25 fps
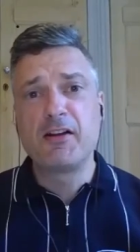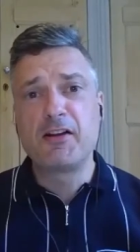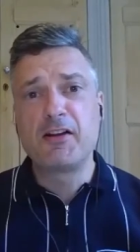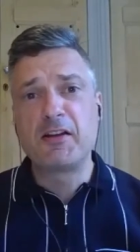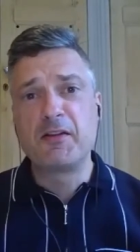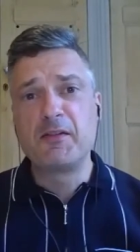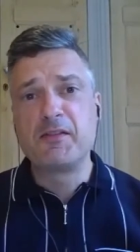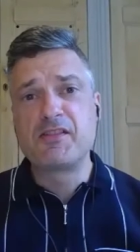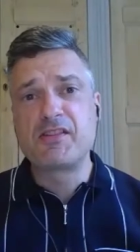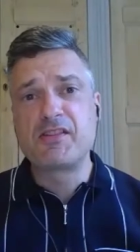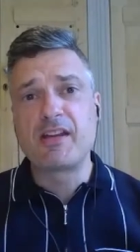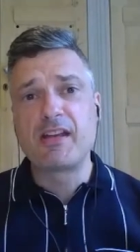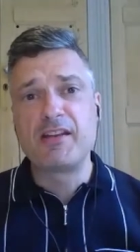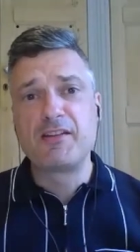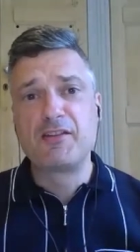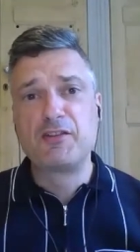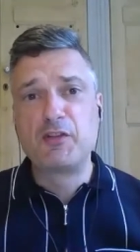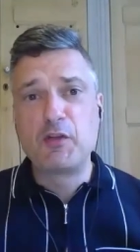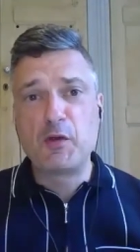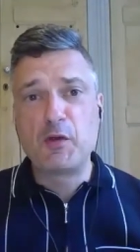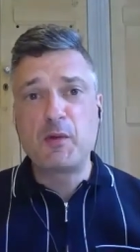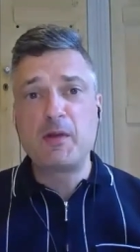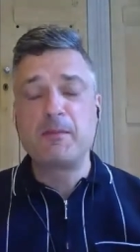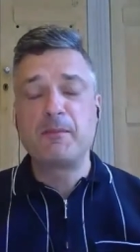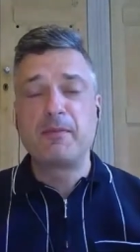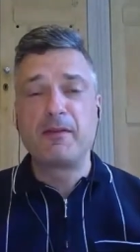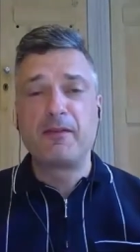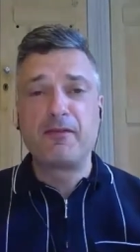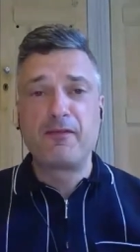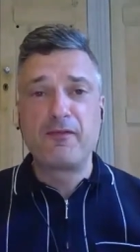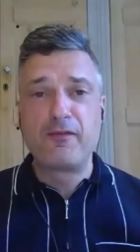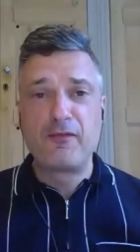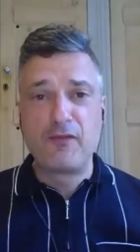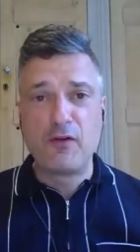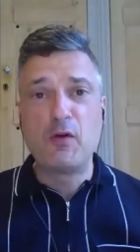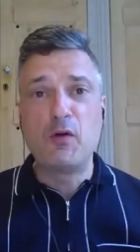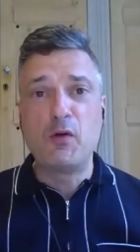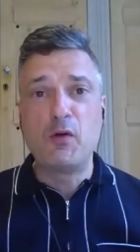argue and say, do it
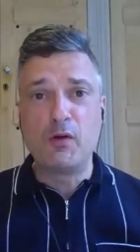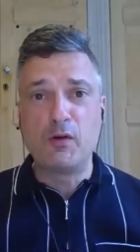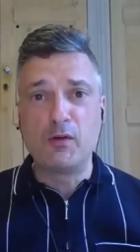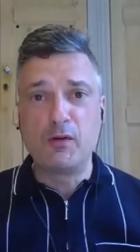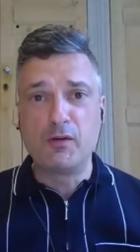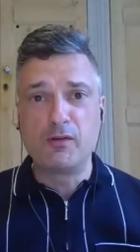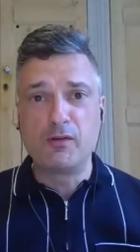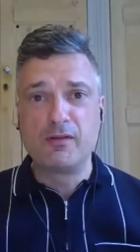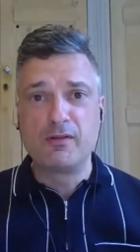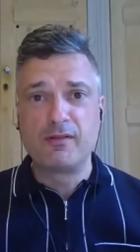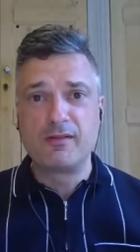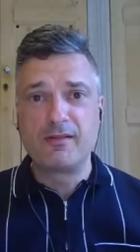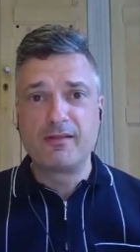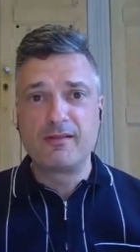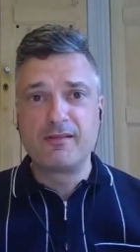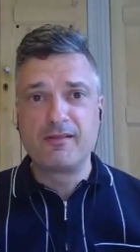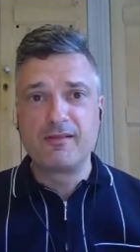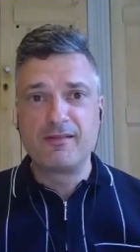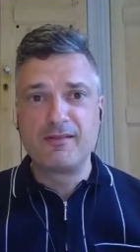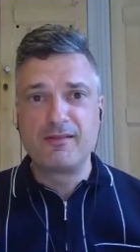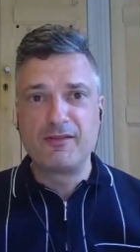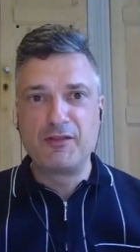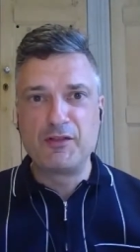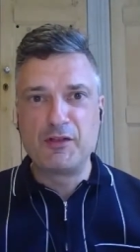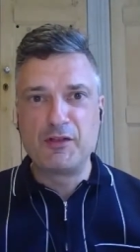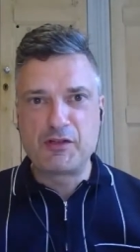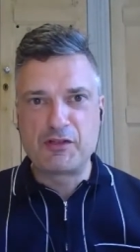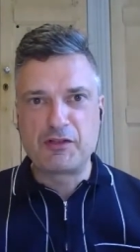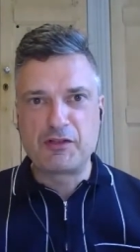before you